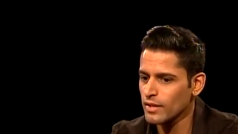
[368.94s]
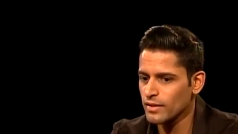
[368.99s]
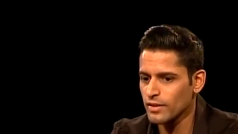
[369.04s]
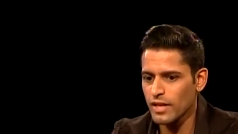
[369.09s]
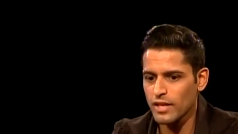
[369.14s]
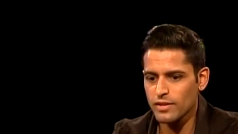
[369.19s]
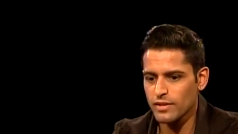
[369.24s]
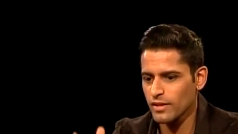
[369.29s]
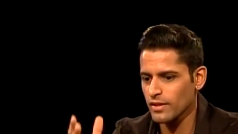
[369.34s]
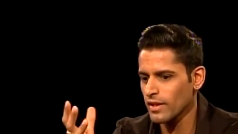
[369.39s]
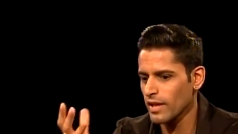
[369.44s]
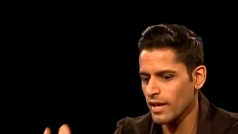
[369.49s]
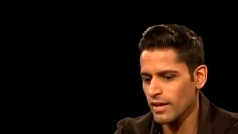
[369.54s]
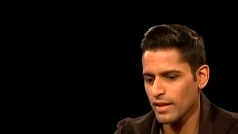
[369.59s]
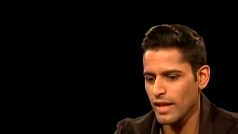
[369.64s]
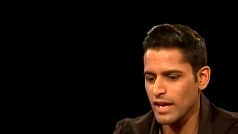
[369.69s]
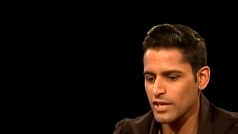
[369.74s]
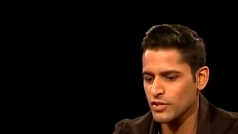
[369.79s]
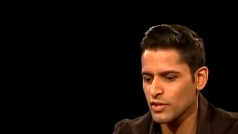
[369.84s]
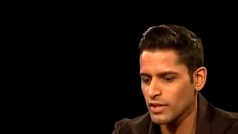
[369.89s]
they
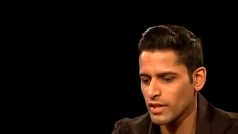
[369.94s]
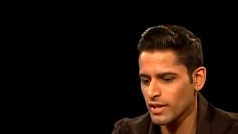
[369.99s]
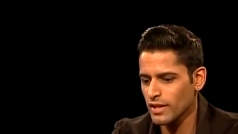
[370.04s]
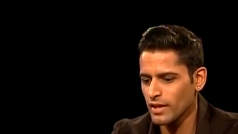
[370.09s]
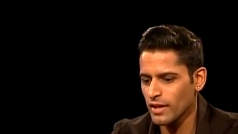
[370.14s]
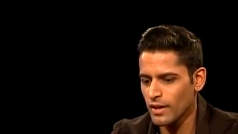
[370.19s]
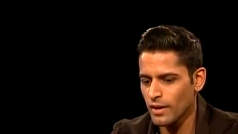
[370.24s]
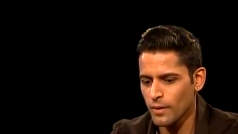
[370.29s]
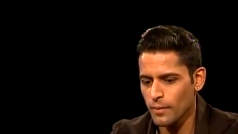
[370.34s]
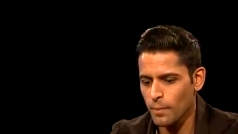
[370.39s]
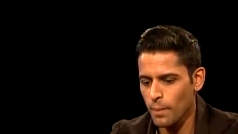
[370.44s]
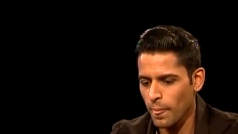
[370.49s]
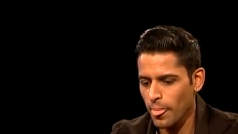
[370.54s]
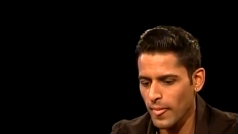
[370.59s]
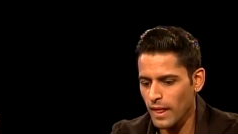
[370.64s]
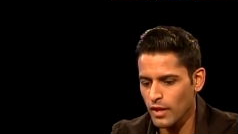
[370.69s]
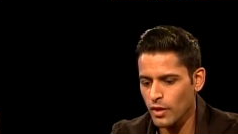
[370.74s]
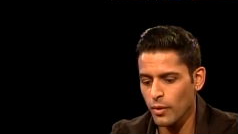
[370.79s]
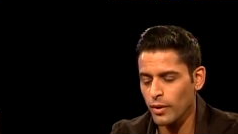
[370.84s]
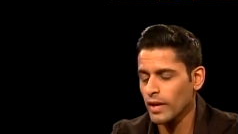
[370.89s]
they're actually um,
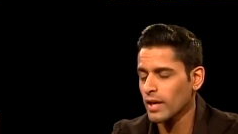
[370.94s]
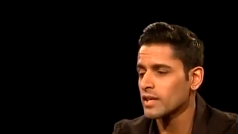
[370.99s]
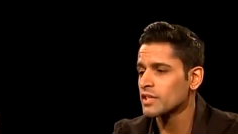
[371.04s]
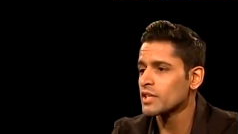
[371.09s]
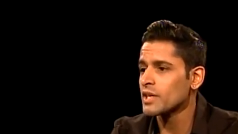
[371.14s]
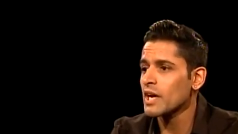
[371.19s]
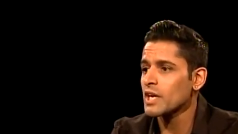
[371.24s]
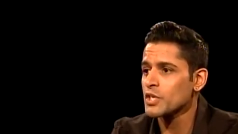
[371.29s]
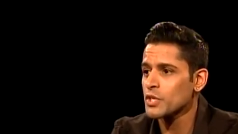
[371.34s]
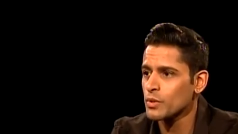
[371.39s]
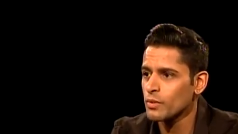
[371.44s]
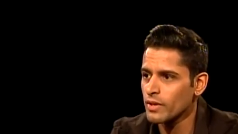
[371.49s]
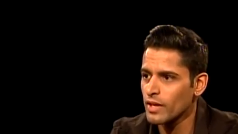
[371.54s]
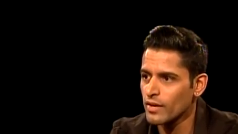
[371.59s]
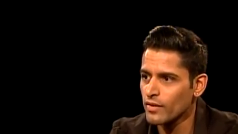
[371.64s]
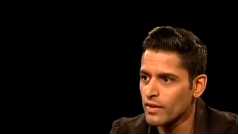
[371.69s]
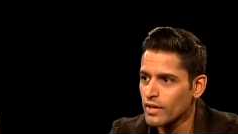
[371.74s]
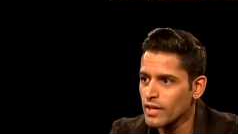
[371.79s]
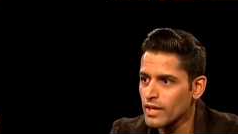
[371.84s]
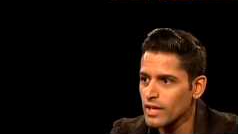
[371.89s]
going international
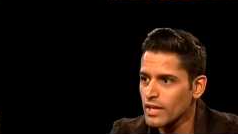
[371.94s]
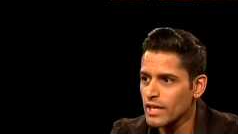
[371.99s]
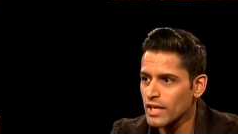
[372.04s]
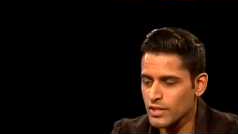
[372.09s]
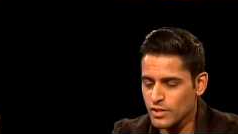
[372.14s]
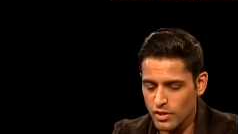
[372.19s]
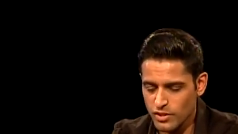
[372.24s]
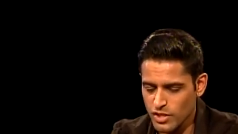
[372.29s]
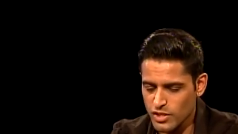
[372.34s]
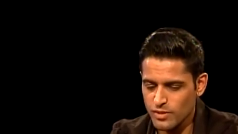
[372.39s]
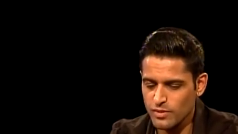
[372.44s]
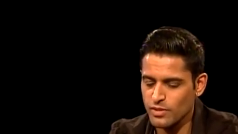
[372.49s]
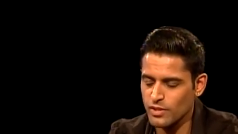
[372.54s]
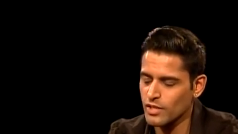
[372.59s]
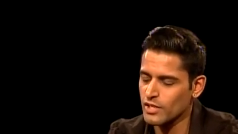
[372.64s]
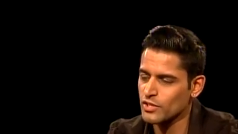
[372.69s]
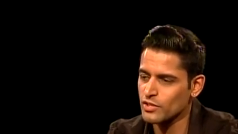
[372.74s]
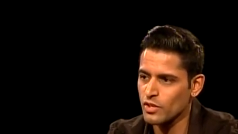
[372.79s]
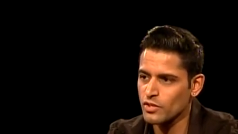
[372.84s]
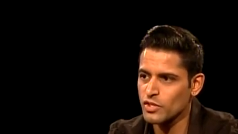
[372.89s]
now. Right. It's not just
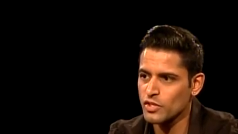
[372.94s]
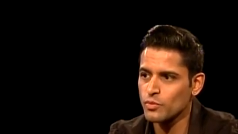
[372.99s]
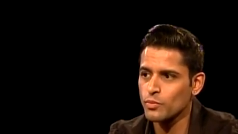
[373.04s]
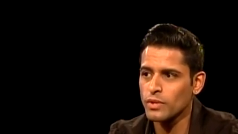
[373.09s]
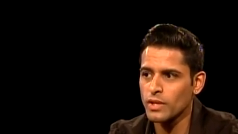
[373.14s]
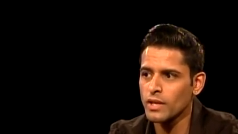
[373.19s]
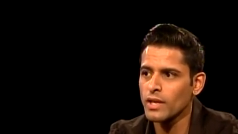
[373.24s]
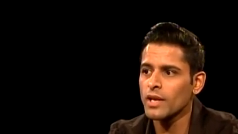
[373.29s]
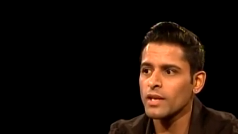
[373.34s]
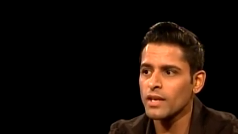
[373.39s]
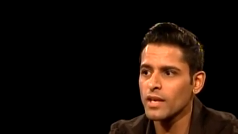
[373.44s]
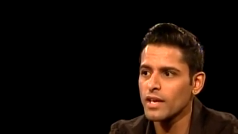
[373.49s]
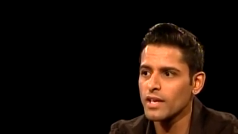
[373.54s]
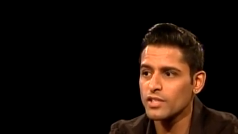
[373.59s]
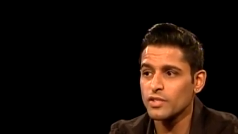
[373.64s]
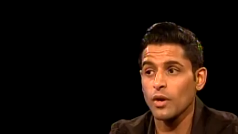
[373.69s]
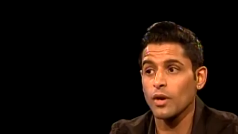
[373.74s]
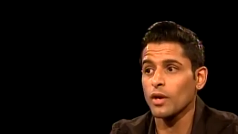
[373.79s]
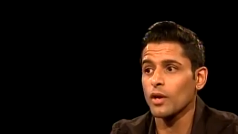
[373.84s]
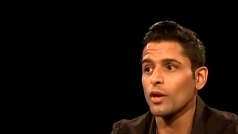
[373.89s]
it's not just within India.
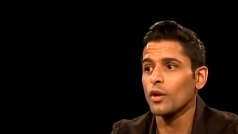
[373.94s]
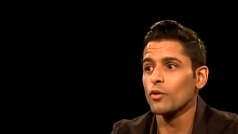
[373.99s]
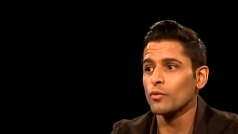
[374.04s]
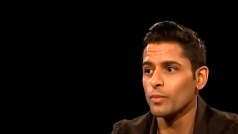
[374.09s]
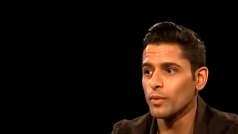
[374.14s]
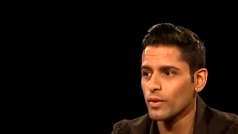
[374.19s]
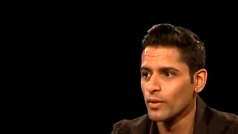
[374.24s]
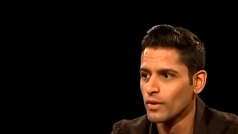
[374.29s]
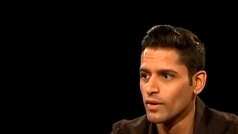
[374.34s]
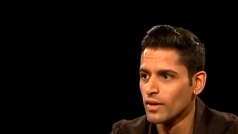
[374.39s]
It's going global.